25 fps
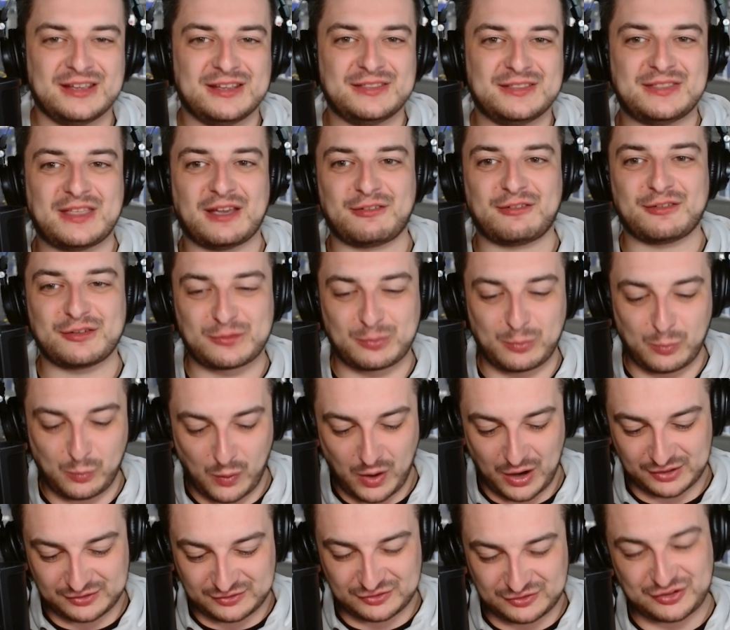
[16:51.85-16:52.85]
there is
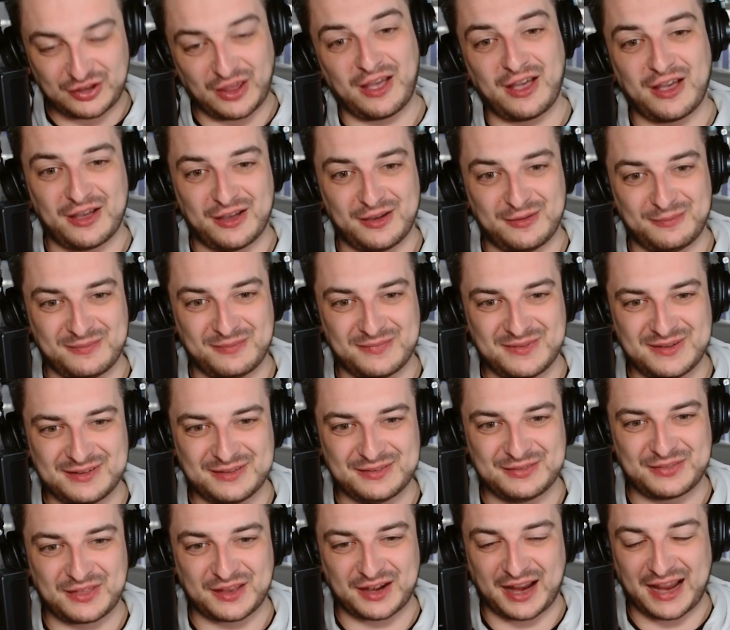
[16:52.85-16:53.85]
one term
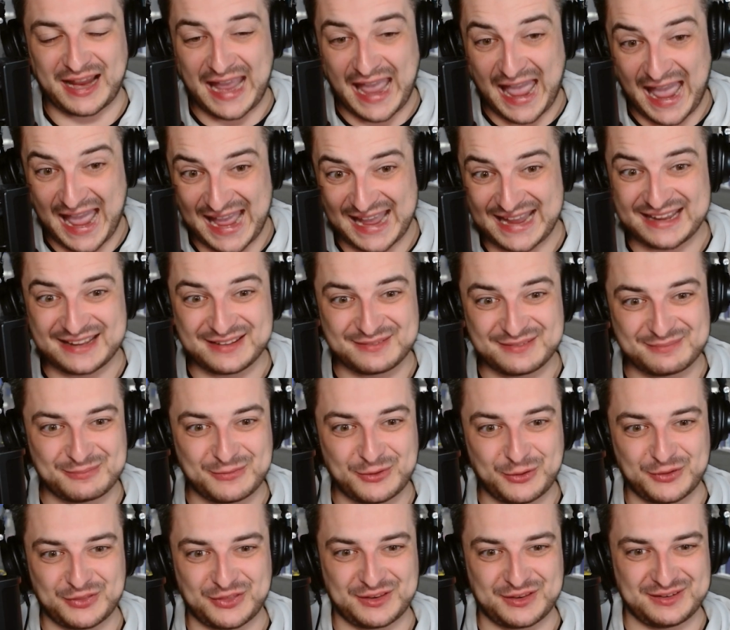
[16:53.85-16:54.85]
that I hate
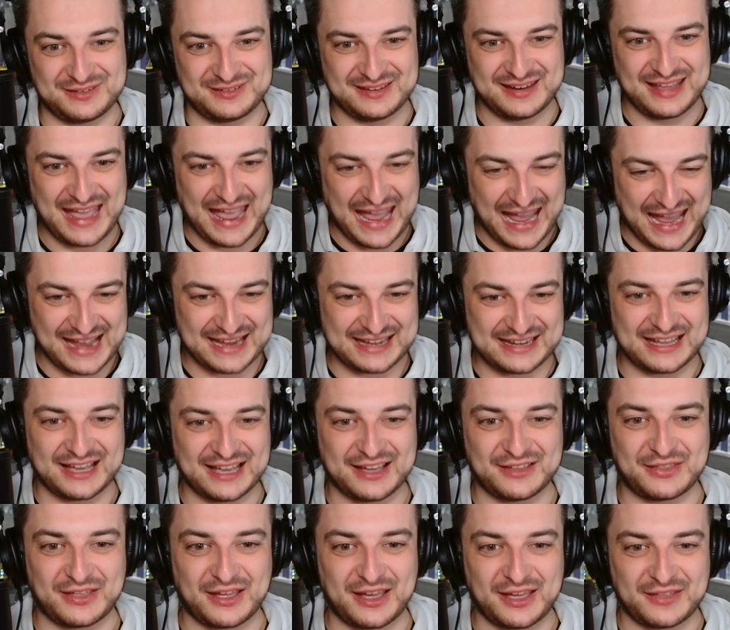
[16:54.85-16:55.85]
more than any
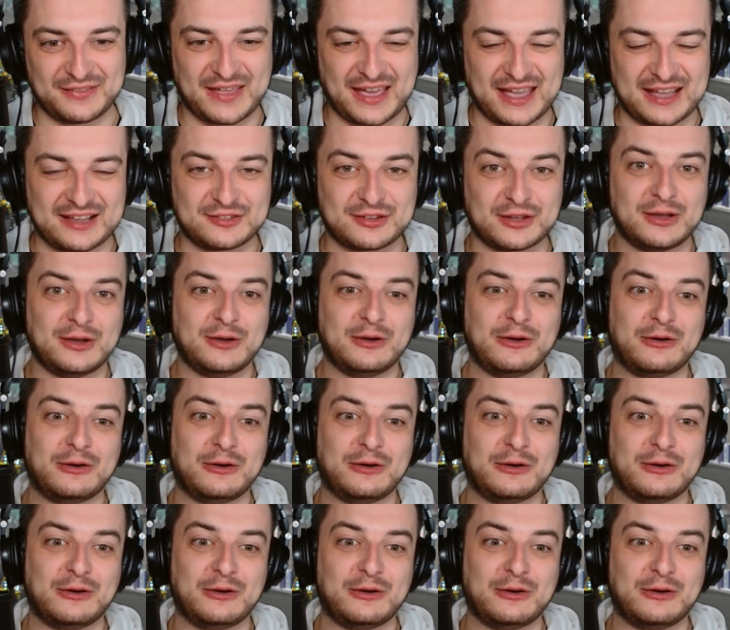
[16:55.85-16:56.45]
other, and that is,